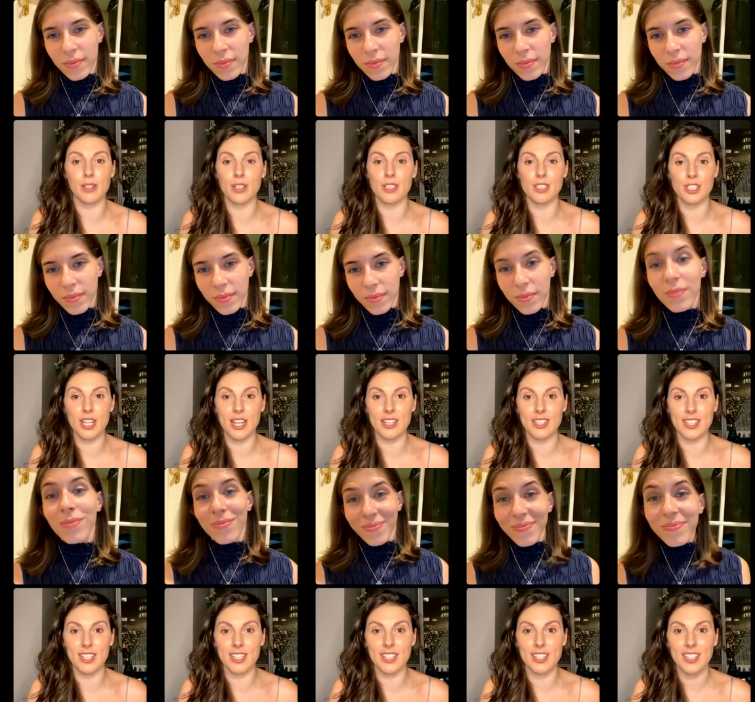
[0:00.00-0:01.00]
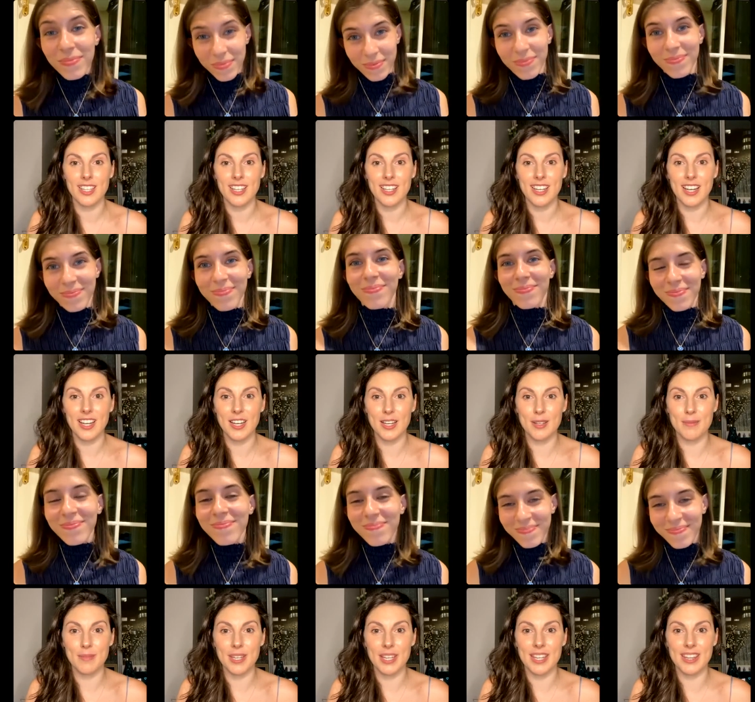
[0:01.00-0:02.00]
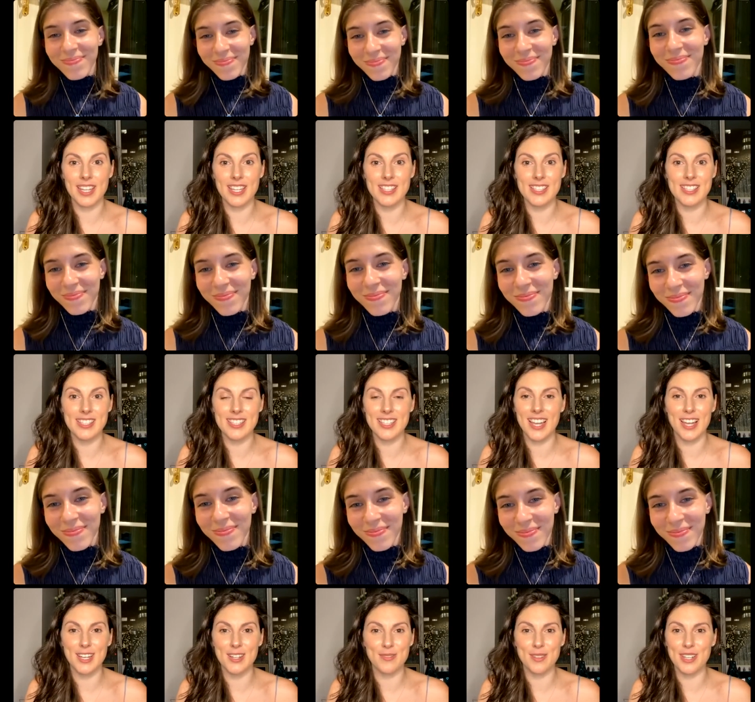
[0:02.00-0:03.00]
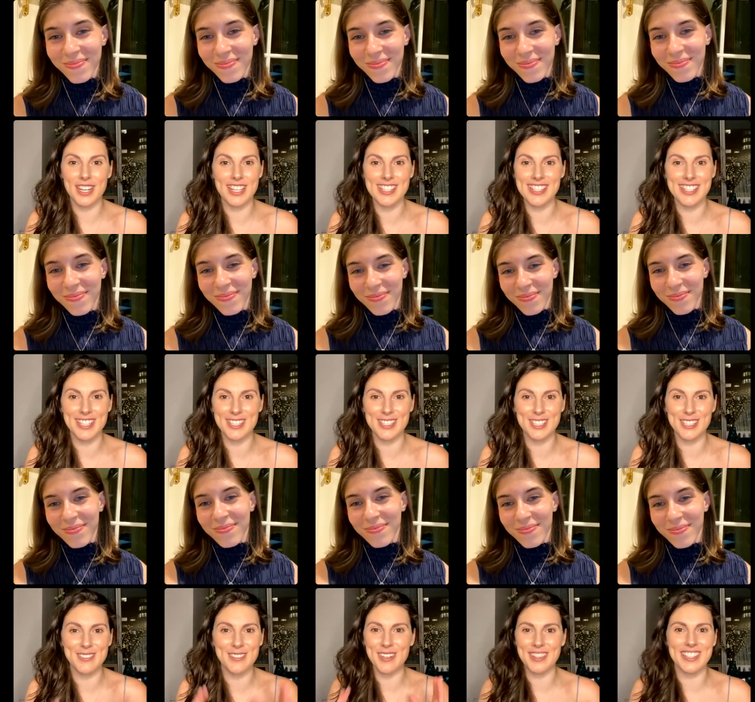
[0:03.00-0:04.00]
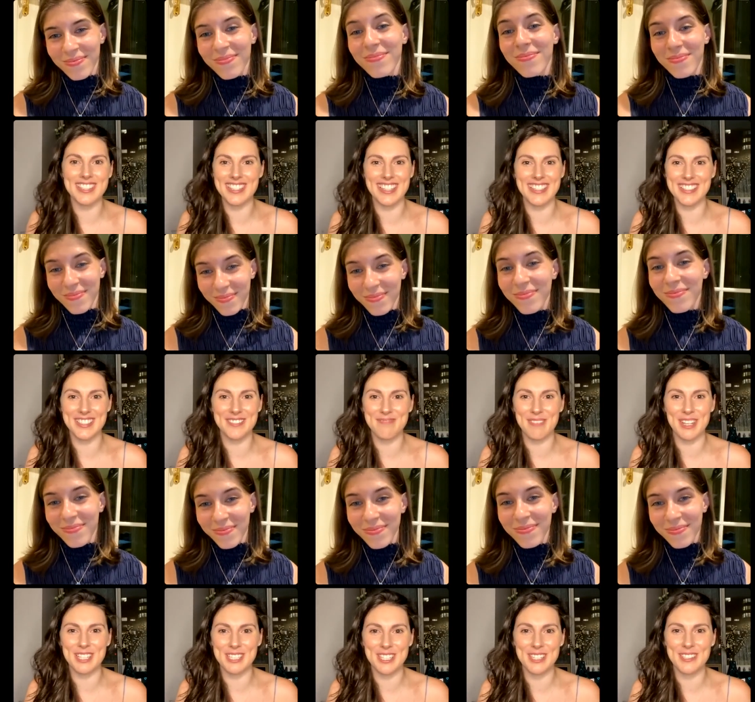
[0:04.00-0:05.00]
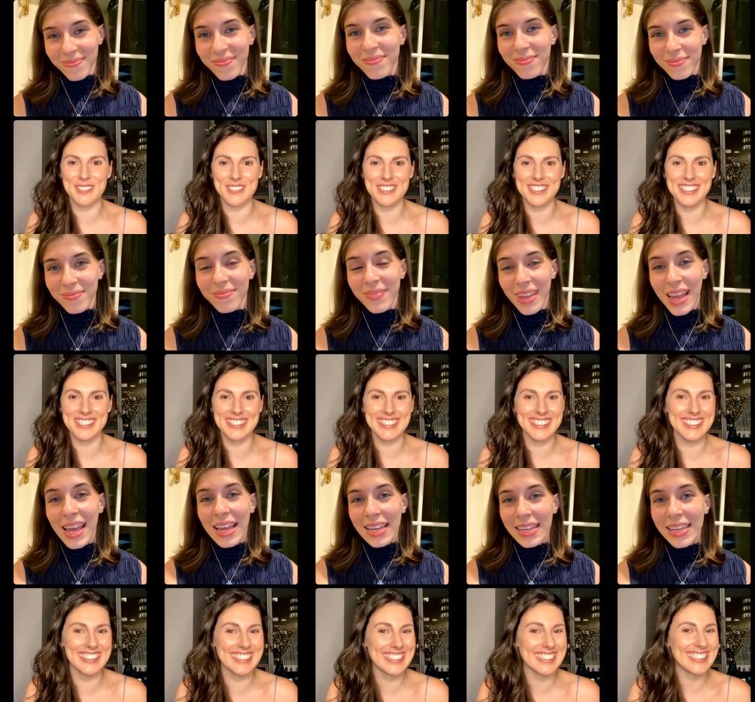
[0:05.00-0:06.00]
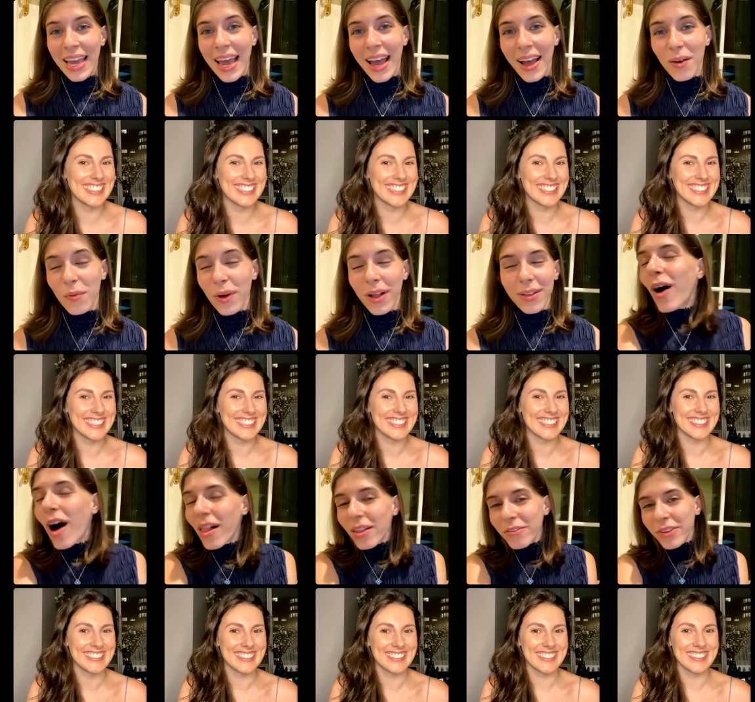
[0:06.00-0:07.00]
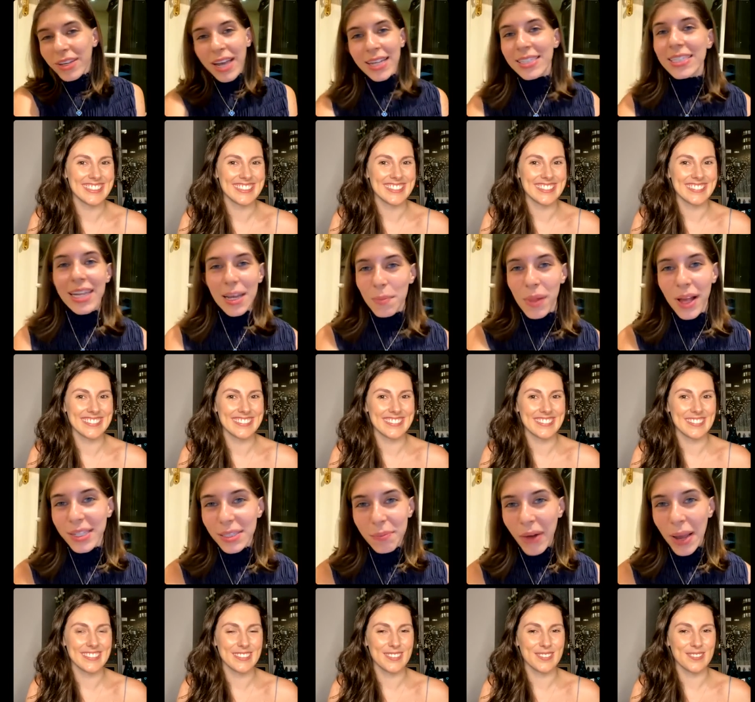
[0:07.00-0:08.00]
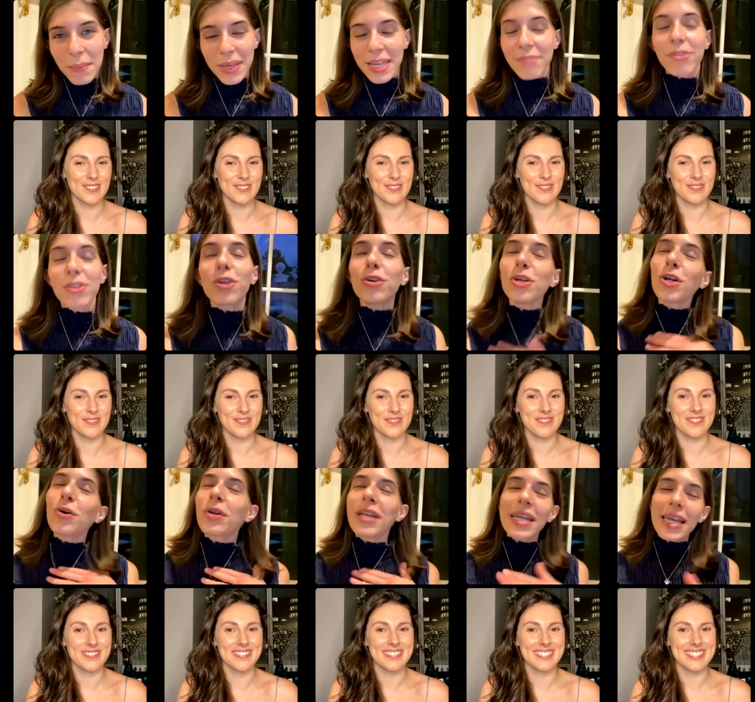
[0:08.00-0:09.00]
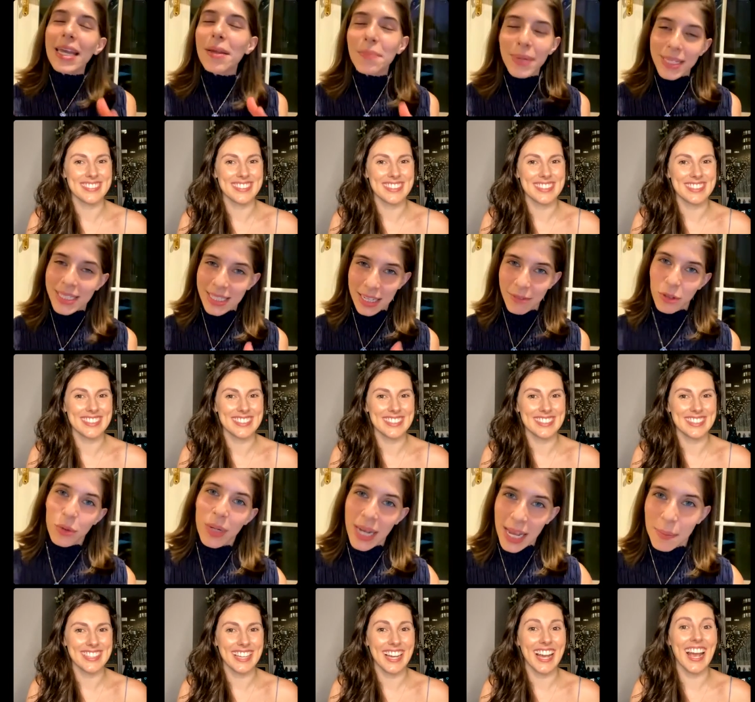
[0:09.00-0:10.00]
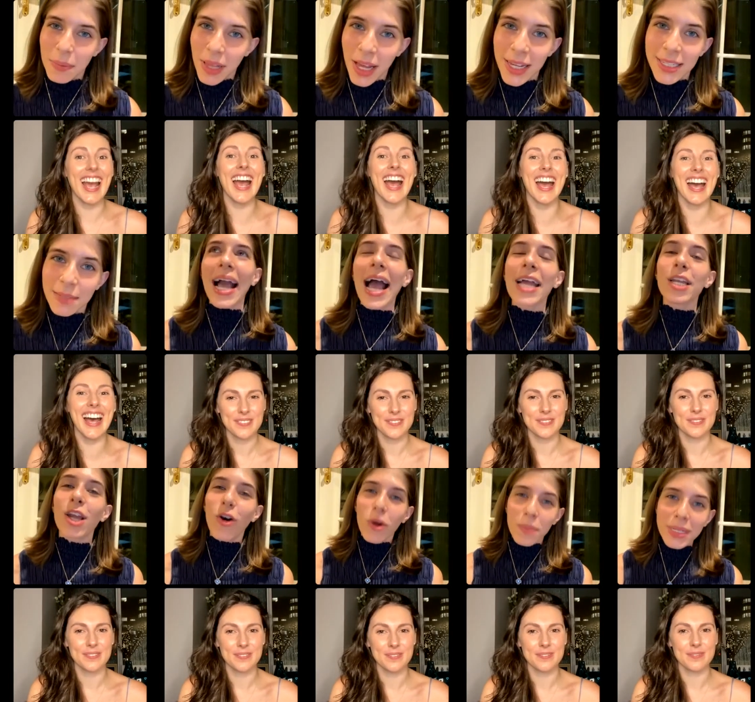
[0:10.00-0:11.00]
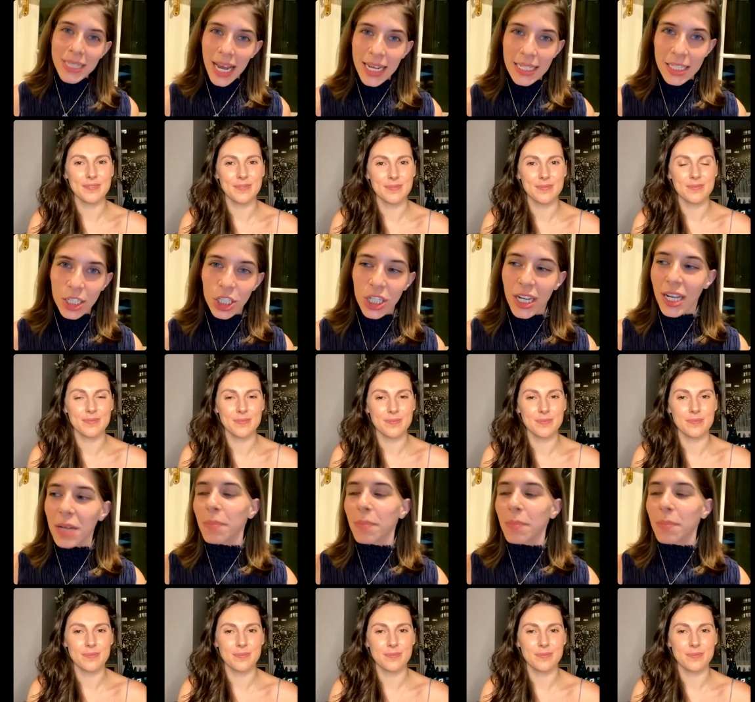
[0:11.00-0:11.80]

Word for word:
Speaker 1: and jelly. Mm. Um, and that's kind of what I stick to on the days of my shows.
Speaker 2: Yeah, well, all of it gets an A plus by me, even though you don't need me to give you an A plus. I know I'm a dietitian,